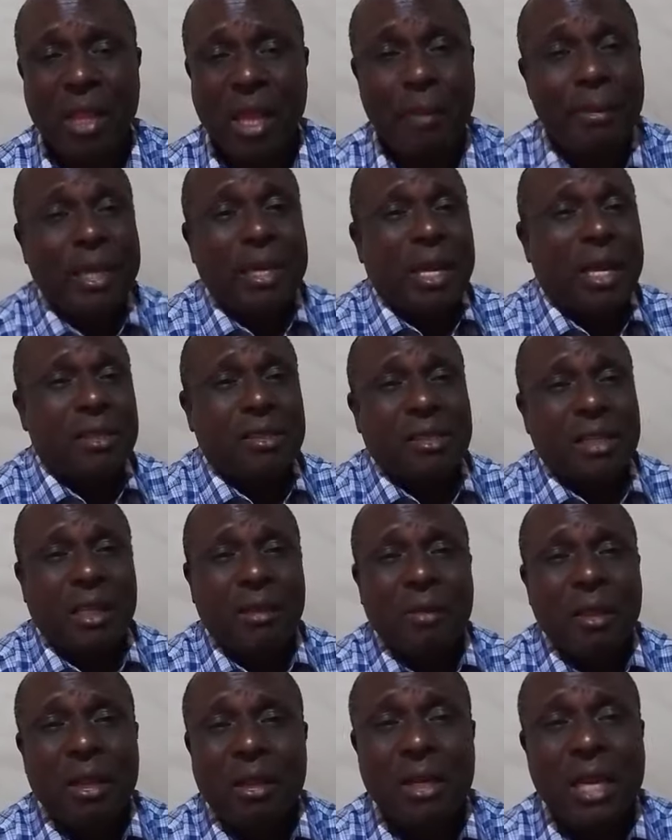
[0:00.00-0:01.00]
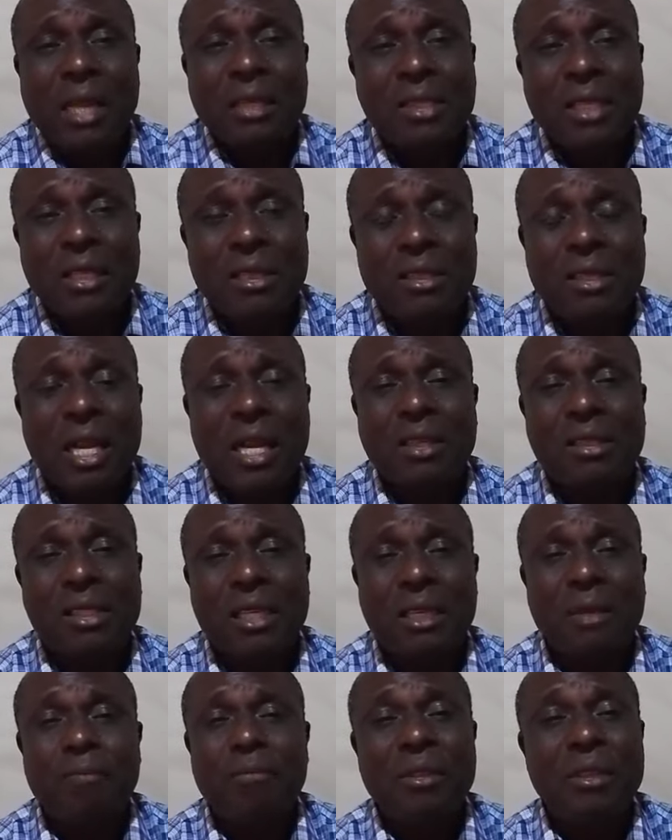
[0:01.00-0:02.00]
I mean, that's
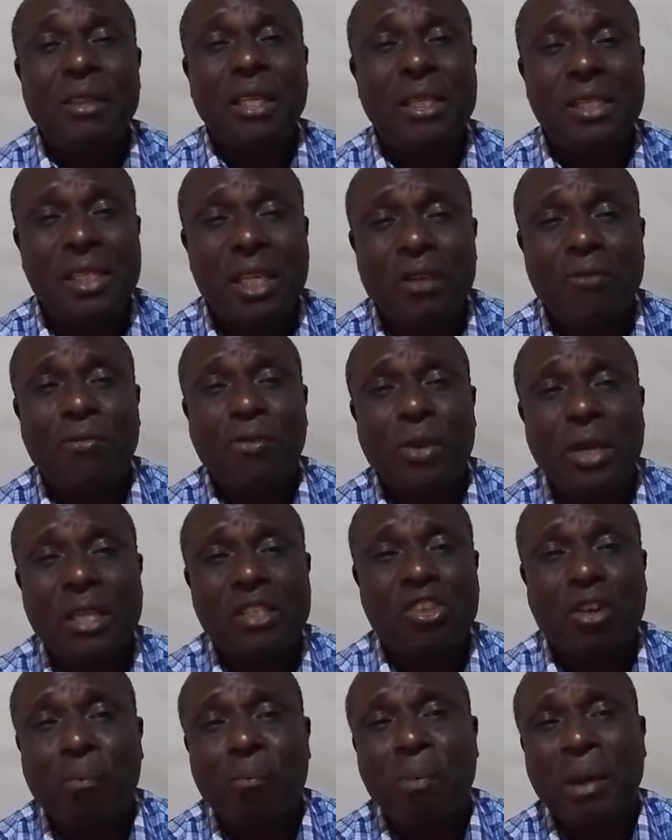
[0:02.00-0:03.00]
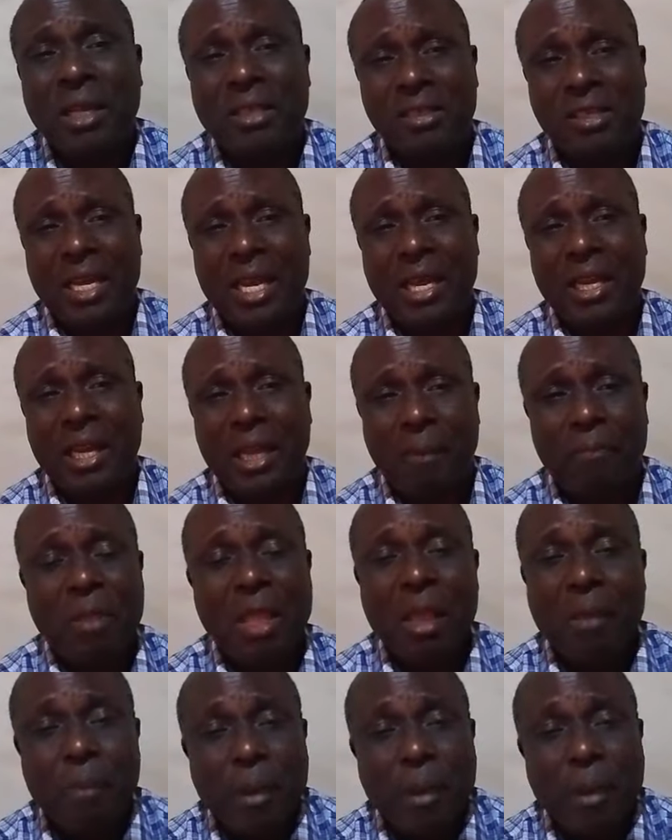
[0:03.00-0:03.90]
the deceitfulness of backsliding.